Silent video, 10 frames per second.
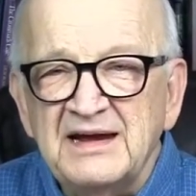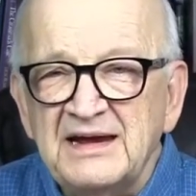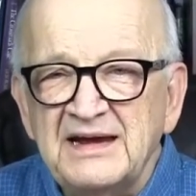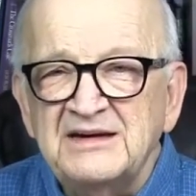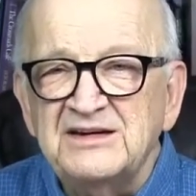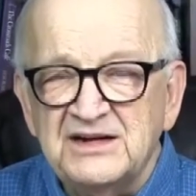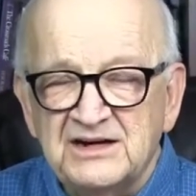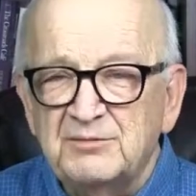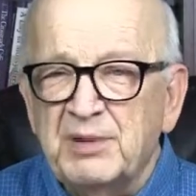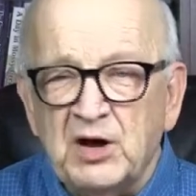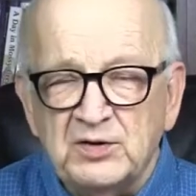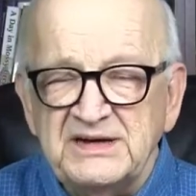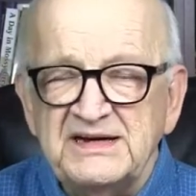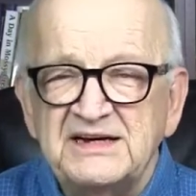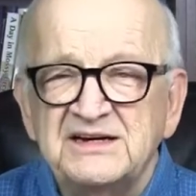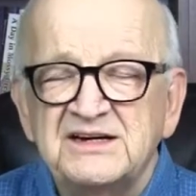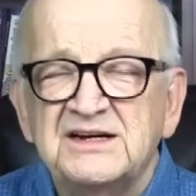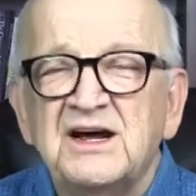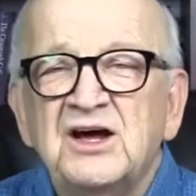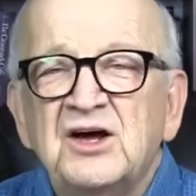Indian, a Pawnee
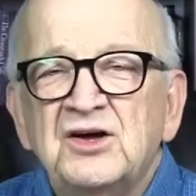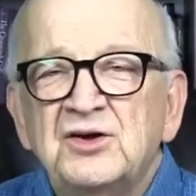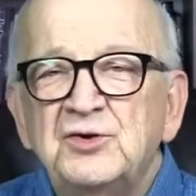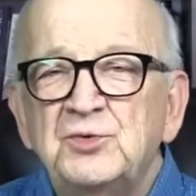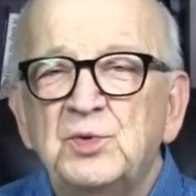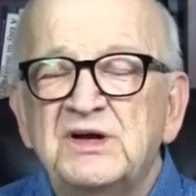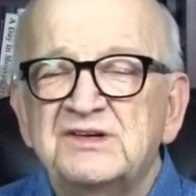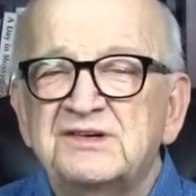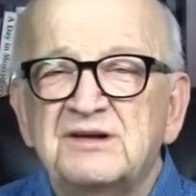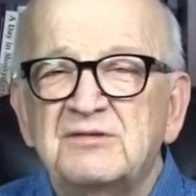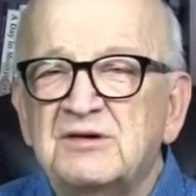Indian, who was